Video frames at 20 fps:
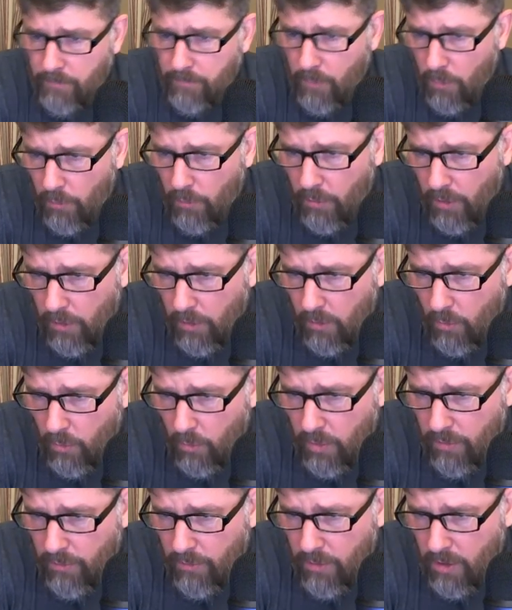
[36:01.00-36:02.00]
Do you think
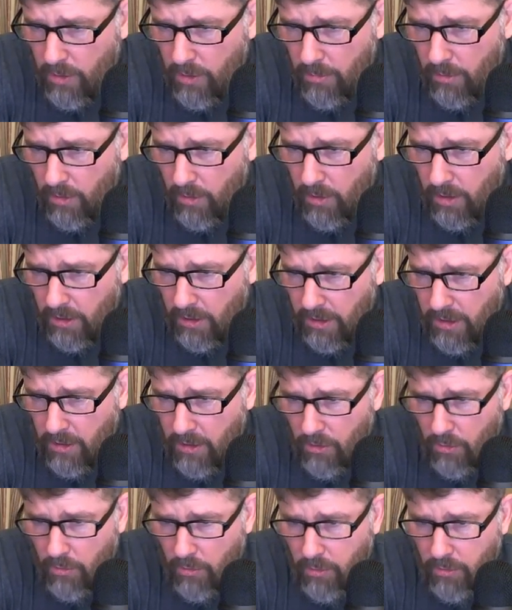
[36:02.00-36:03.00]
Reef Keeper
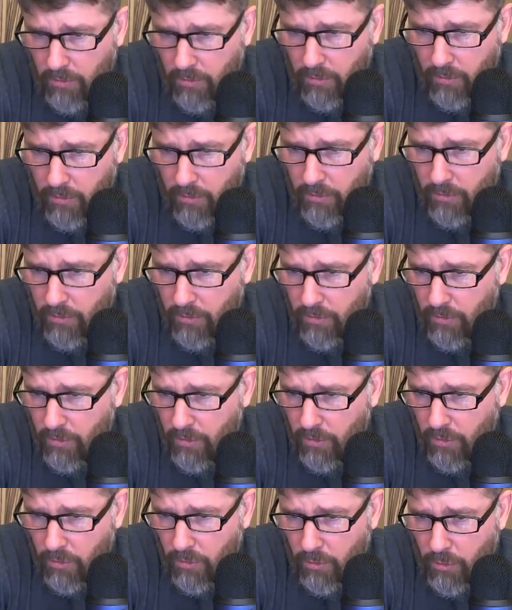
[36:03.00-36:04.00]
Elite units are
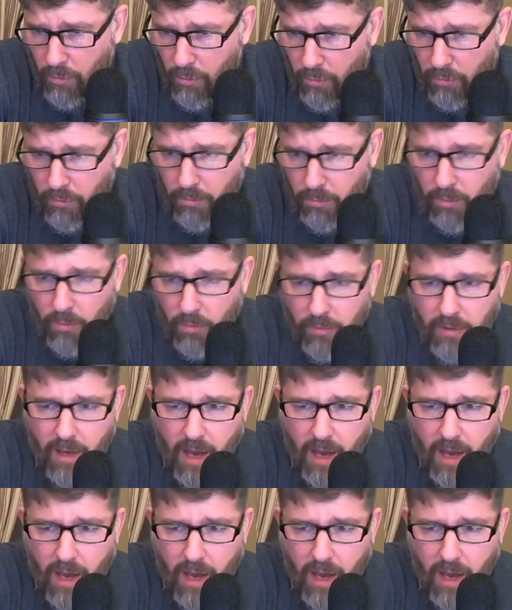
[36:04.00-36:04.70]
still usable?